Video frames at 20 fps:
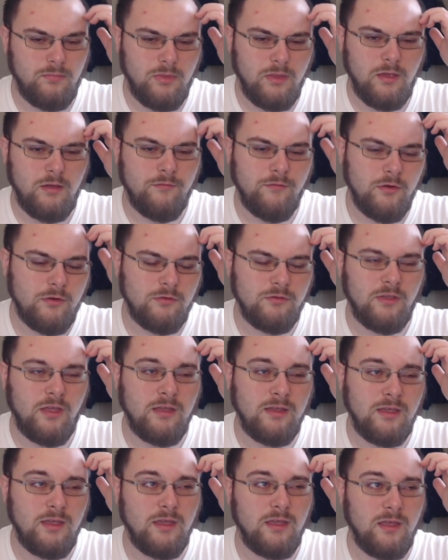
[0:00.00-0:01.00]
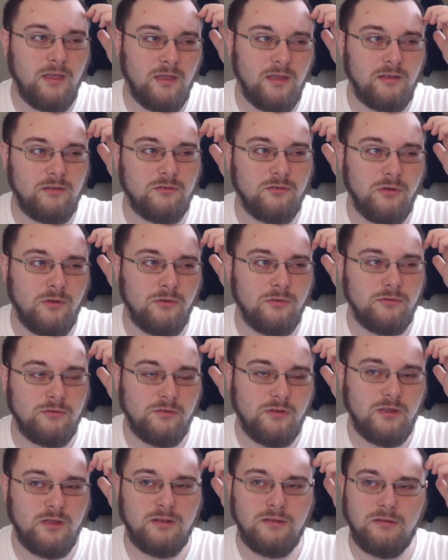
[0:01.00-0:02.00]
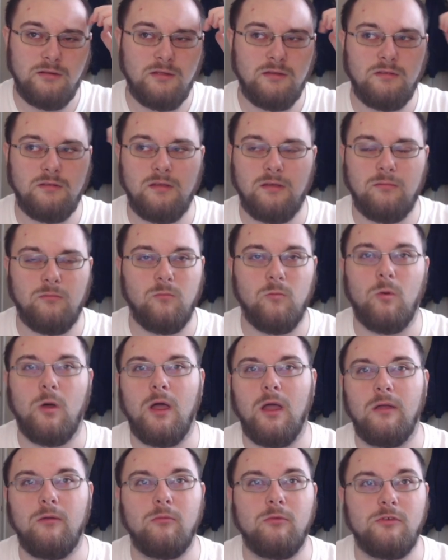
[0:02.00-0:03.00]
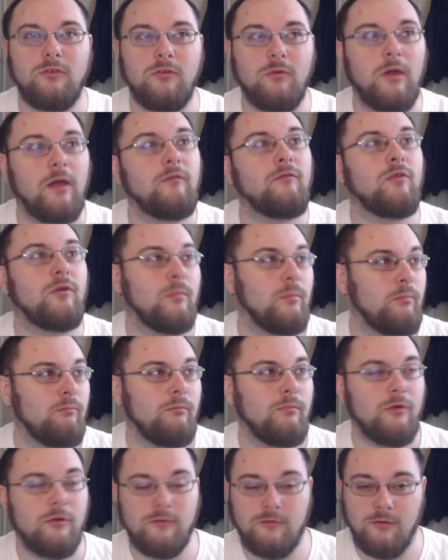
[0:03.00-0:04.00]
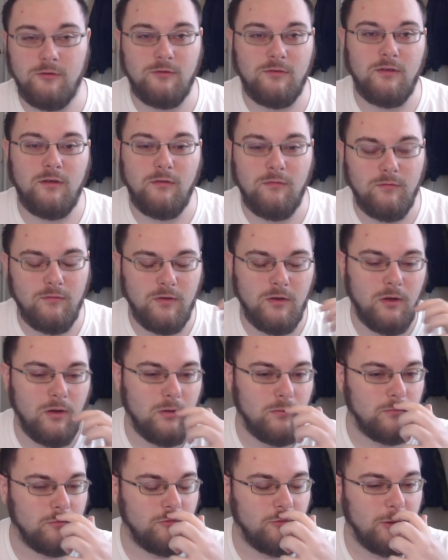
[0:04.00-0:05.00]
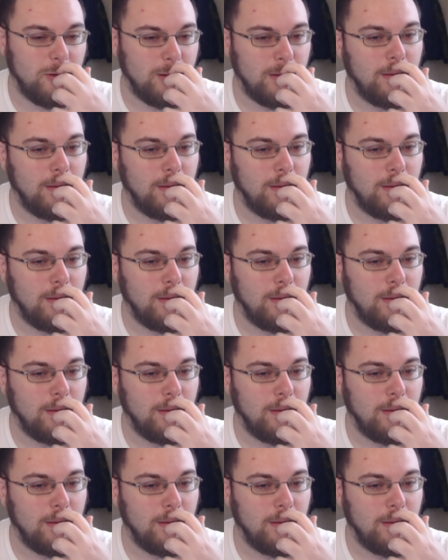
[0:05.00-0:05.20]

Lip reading: if you're psychic and control shit, it's like, why would you ever put yourself in harm's way?